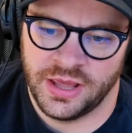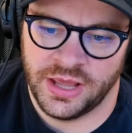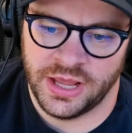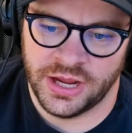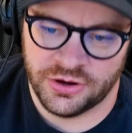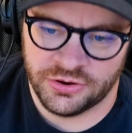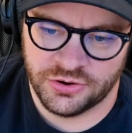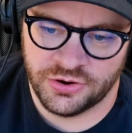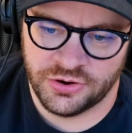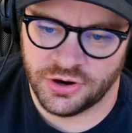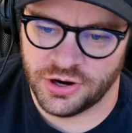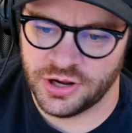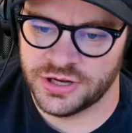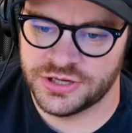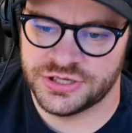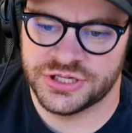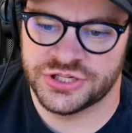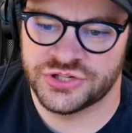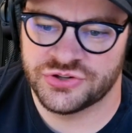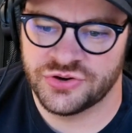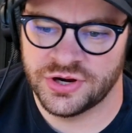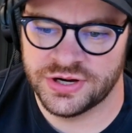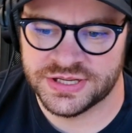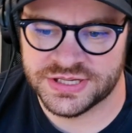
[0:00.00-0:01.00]
AirGarage
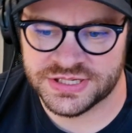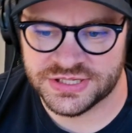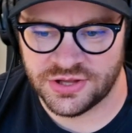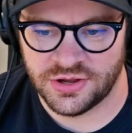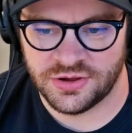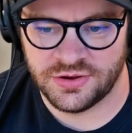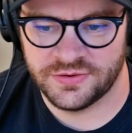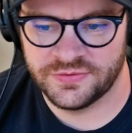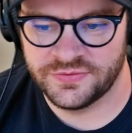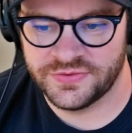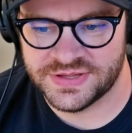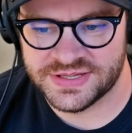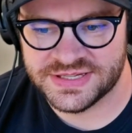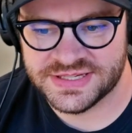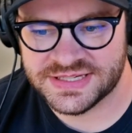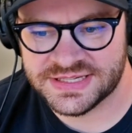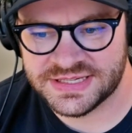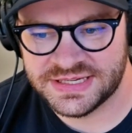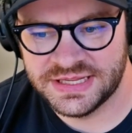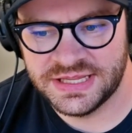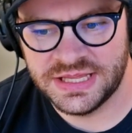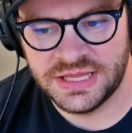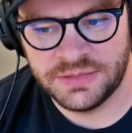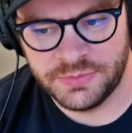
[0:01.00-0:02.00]
is trying to solve this
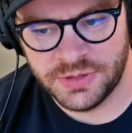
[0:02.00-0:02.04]
sneaky